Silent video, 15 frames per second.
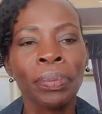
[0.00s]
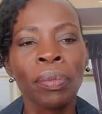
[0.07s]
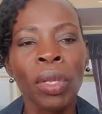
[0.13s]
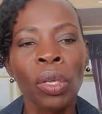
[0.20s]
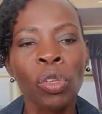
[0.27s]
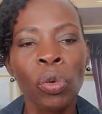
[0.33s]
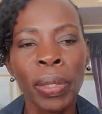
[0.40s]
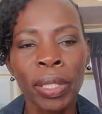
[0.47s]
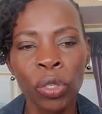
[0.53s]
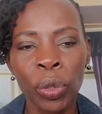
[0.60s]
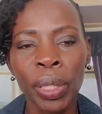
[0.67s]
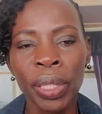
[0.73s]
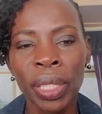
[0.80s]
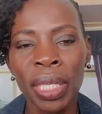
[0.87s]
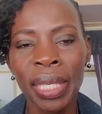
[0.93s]
Your
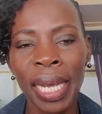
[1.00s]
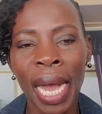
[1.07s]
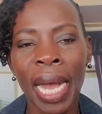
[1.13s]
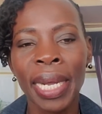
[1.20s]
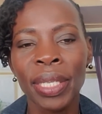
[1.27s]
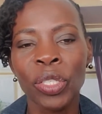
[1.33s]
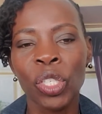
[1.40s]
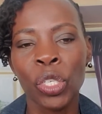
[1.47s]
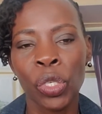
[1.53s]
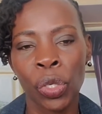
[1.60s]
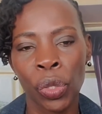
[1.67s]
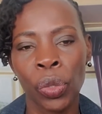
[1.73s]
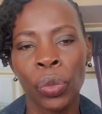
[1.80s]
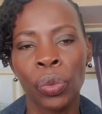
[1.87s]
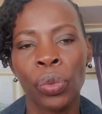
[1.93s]
intuition guides
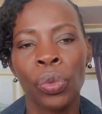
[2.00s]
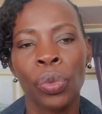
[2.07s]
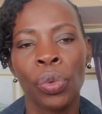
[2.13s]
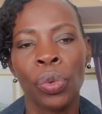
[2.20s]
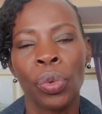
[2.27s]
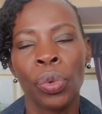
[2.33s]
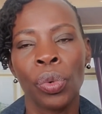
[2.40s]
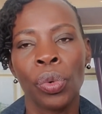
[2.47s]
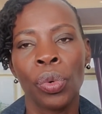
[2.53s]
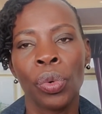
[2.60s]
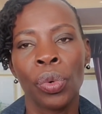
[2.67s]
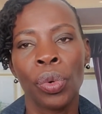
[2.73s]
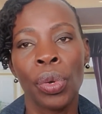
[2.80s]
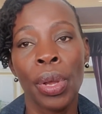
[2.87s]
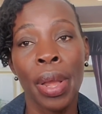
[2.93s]
you
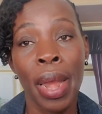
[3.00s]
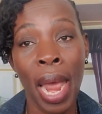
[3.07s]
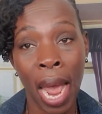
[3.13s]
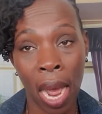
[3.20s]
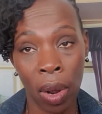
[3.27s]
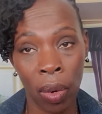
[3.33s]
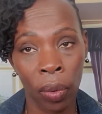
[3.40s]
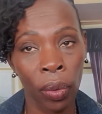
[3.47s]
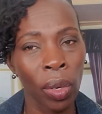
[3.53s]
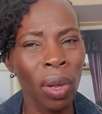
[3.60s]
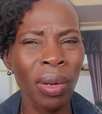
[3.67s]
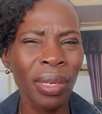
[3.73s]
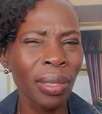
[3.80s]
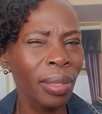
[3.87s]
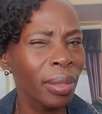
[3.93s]
now, not
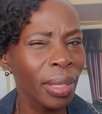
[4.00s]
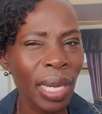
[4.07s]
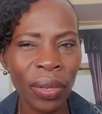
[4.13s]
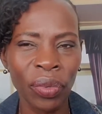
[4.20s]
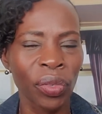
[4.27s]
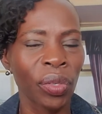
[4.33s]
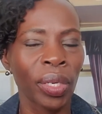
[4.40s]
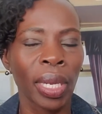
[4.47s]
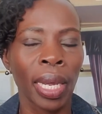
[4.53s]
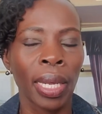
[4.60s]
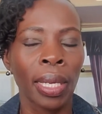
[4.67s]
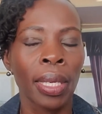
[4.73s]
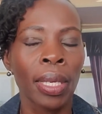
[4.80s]
yesterday.